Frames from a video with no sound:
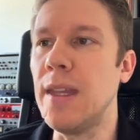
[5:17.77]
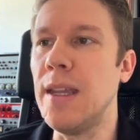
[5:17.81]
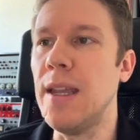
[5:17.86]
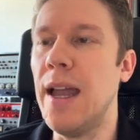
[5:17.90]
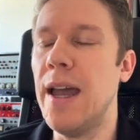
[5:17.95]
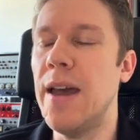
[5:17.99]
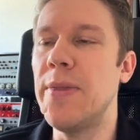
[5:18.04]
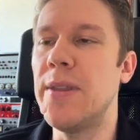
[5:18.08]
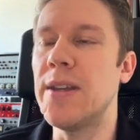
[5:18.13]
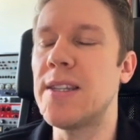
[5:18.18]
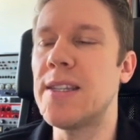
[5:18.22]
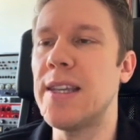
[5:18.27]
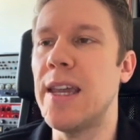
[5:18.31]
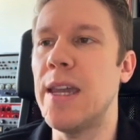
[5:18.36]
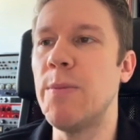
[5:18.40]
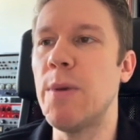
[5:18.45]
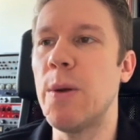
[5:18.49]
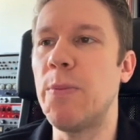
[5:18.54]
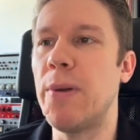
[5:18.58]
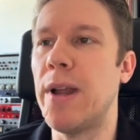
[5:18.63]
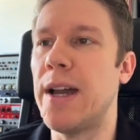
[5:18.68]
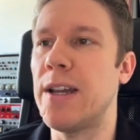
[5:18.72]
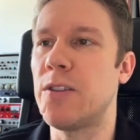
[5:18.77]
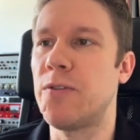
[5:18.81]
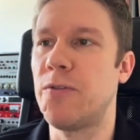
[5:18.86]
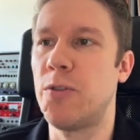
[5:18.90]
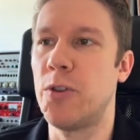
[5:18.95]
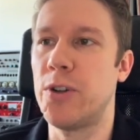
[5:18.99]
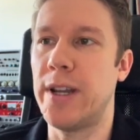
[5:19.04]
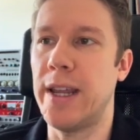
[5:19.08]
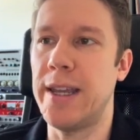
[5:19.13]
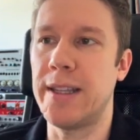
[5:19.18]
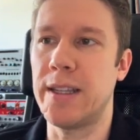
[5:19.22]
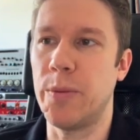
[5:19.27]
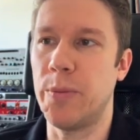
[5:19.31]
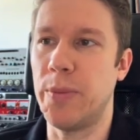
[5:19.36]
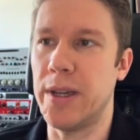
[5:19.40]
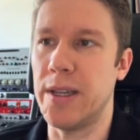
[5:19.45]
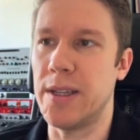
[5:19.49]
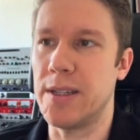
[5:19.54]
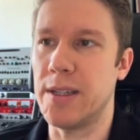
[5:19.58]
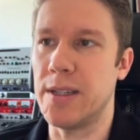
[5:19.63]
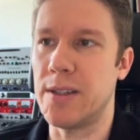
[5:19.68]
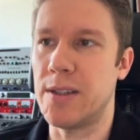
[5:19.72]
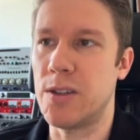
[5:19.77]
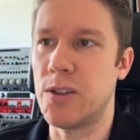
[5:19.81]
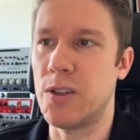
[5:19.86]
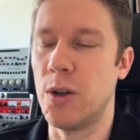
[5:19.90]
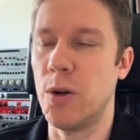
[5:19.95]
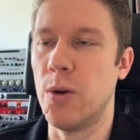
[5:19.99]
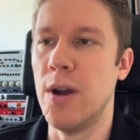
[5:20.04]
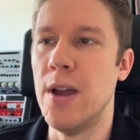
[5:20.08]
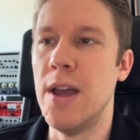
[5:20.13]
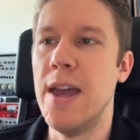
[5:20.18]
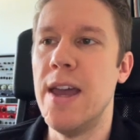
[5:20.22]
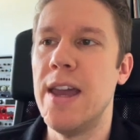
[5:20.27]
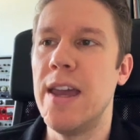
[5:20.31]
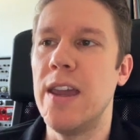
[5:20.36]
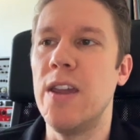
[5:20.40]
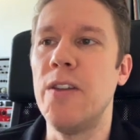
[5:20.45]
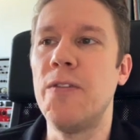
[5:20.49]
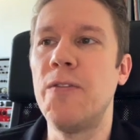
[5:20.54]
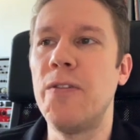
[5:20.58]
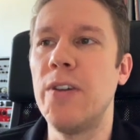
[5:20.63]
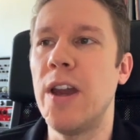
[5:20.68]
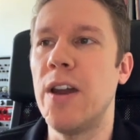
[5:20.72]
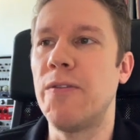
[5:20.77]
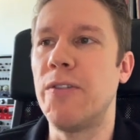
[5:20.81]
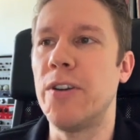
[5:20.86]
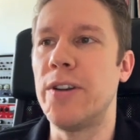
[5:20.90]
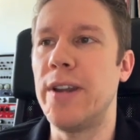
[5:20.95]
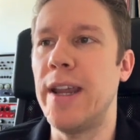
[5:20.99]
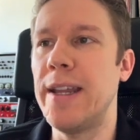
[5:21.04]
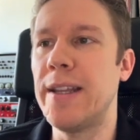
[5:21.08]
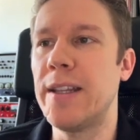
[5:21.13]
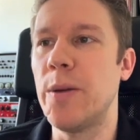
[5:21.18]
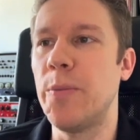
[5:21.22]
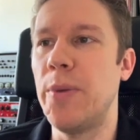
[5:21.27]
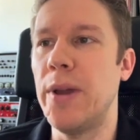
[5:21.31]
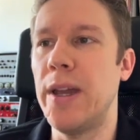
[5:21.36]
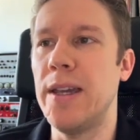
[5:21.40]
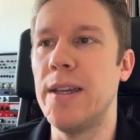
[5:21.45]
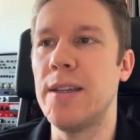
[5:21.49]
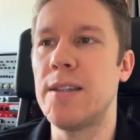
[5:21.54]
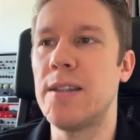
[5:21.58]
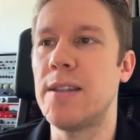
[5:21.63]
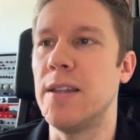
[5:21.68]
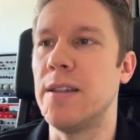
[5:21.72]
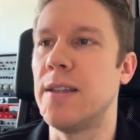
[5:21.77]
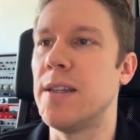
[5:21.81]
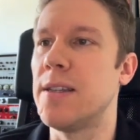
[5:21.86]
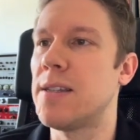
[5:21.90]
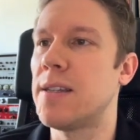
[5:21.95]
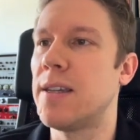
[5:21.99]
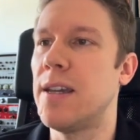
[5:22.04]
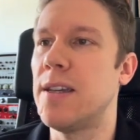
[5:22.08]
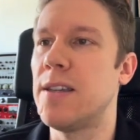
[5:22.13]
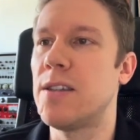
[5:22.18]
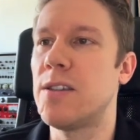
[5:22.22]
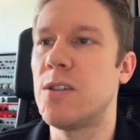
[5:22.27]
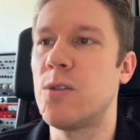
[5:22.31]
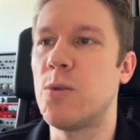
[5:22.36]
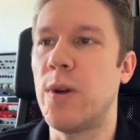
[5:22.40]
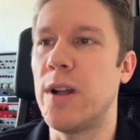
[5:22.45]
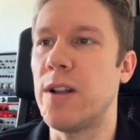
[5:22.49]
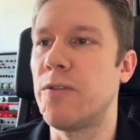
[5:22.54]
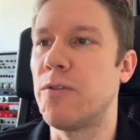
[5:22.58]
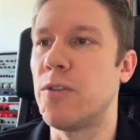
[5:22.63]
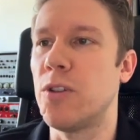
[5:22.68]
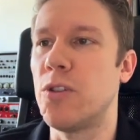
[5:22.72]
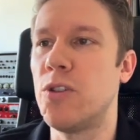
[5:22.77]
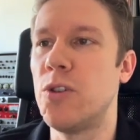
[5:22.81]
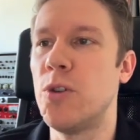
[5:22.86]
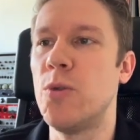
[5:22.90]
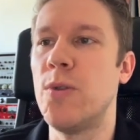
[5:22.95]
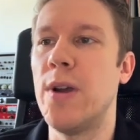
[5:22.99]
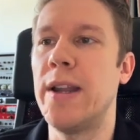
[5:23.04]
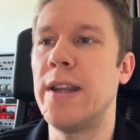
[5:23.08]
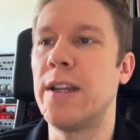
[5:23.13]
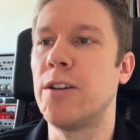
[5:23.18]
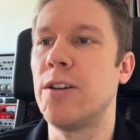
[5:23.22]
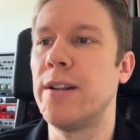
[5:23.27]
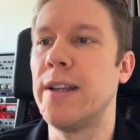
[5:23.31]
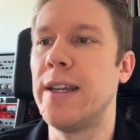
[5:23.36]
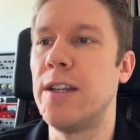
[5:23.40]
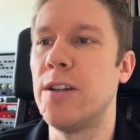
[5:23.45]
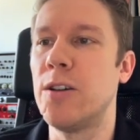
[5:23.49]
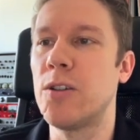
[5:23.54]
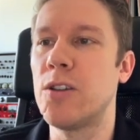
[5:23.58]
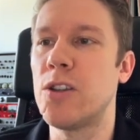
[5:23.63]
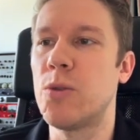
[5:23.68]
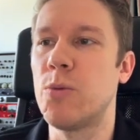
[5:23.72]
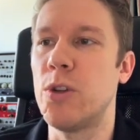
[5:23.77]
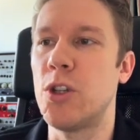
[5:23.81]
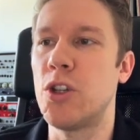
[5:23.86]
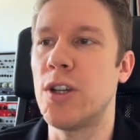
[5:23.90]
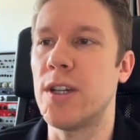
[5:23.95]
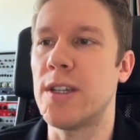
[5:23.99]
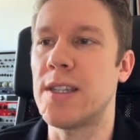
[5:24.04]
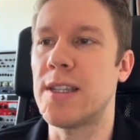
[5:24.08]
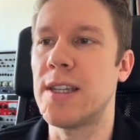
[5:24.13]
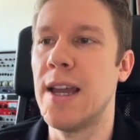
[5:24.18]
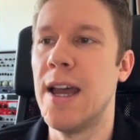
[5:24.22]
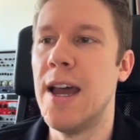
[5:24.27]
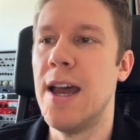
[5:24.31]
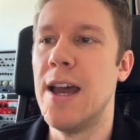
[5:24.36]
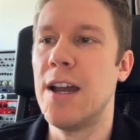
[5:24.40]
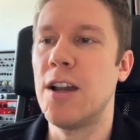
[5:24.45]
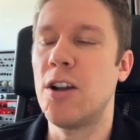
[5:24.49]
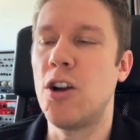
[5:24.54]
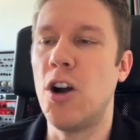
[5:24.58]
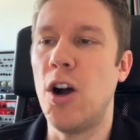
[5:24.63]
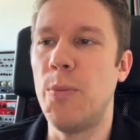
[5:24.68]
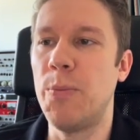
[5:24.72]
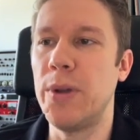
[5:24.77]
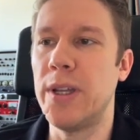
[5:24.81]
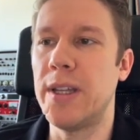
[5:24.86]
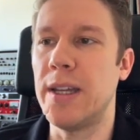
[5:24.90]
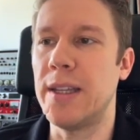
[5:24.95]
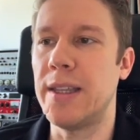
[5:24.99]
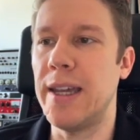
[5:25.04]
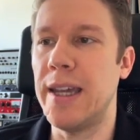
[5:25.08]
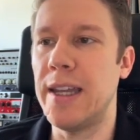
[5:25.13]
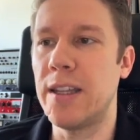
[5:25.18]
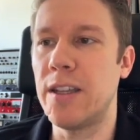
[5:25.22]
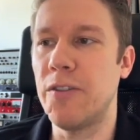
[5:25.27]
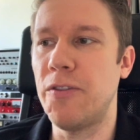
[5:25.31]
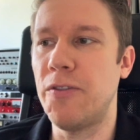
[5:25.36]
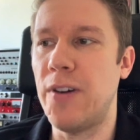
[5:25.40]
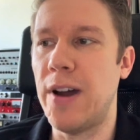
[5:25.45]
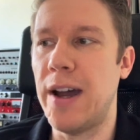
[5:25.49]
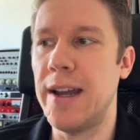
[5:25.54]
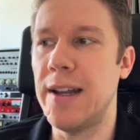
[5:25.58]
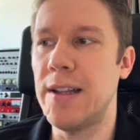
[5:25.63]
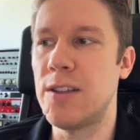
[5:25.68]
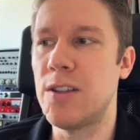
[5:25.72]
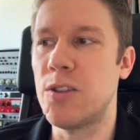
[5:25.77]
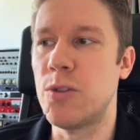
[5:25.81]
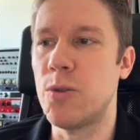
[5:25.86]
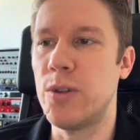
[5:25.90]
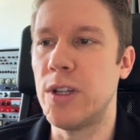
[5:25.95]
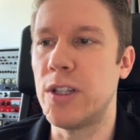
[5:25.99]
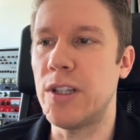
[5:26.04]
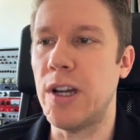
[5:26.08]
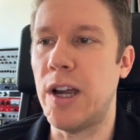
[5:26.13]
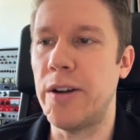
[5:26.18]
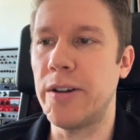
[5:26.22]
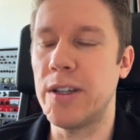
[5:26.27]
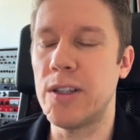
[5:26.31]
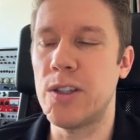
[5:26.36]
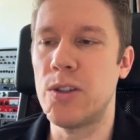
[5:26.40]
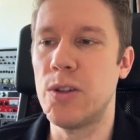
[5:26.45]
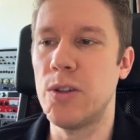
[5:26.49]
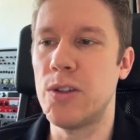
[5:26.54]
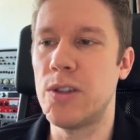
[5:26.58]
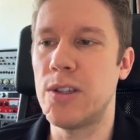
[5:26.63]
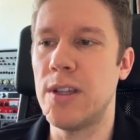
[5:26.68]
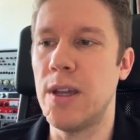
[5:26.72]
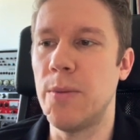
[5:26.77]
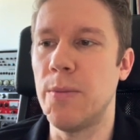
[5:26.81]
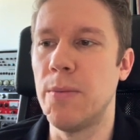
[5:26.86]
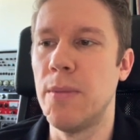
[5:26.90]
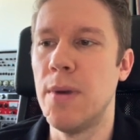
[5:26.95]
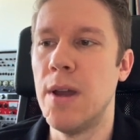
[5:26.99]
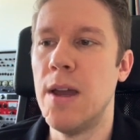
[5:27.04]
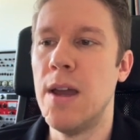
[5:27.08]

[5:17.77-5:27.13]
And the same applies for databases. So if we have a database, in this case 12.2 running on Linux, we just copy the data files to the target system.